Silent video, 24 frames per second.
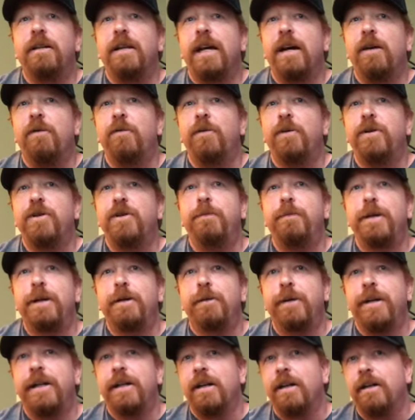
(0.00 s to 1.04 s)
That would be
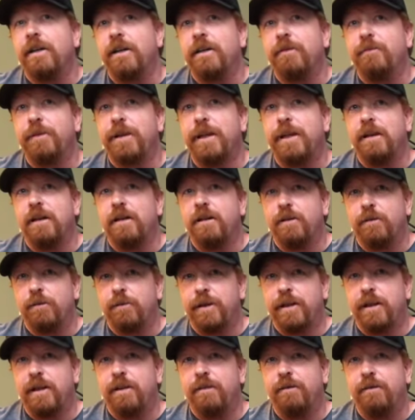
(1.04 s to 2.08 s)
redundant because
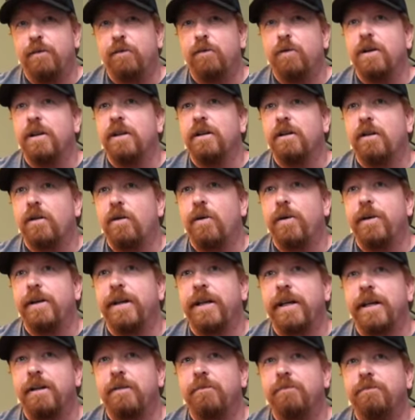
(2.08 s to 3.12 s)
we have the 1 chord
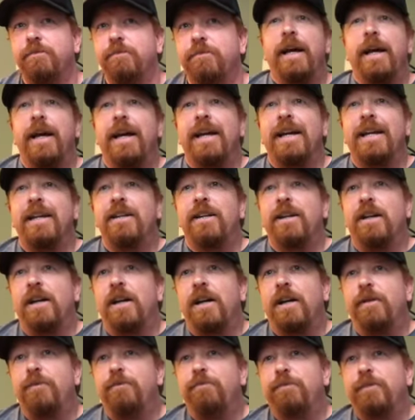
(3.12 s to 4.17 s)
again. And
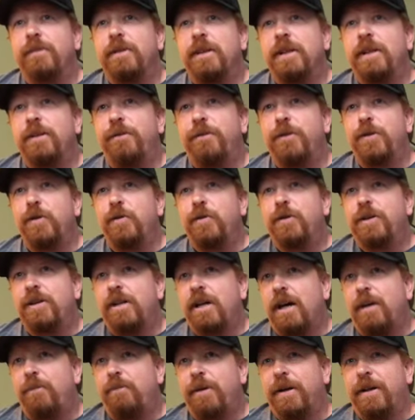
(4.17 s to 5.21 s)
if you
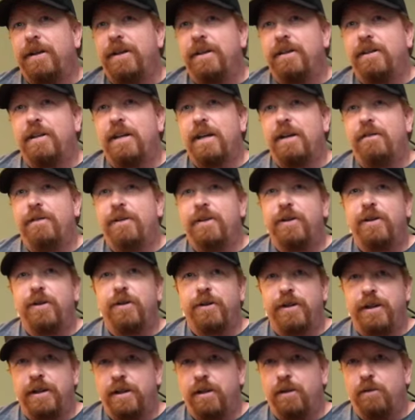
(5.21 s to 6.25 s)
stop on the 7, your
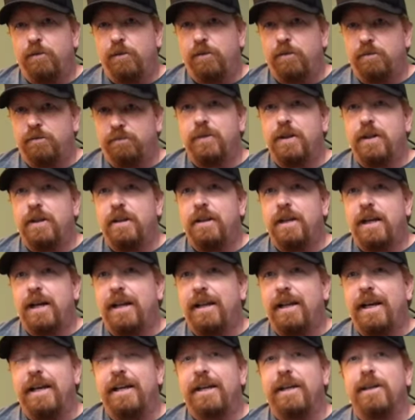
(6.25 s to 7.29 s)
ear will not
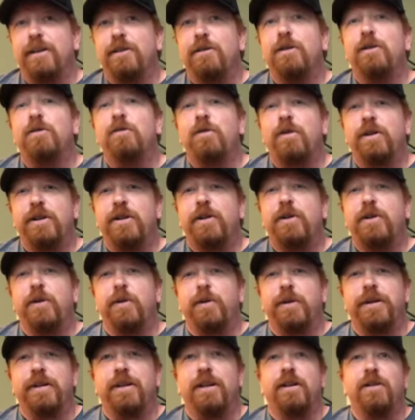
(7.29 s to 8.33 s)
like it and wants you to
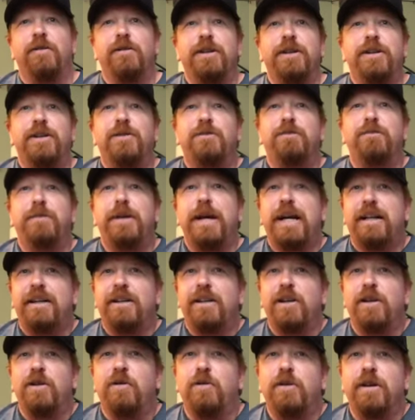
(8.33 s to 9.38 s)
resolve it back
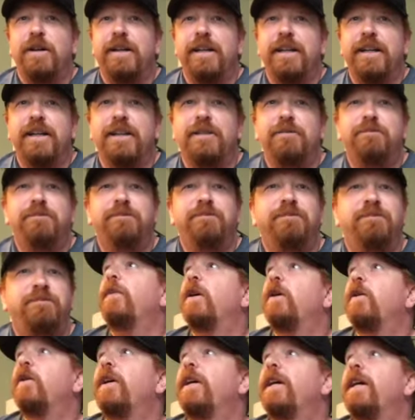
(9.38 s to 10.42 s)
to the 1 again.
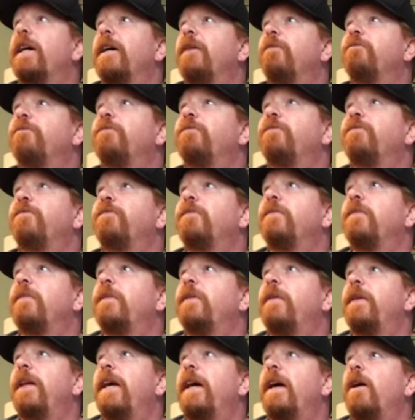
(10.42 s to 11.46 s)
Okay,
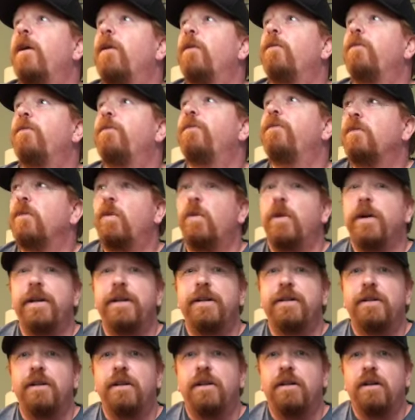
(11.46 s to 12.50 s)
now what
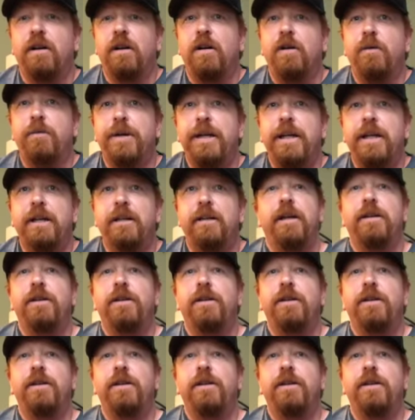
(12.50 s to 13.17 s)
does this all mean?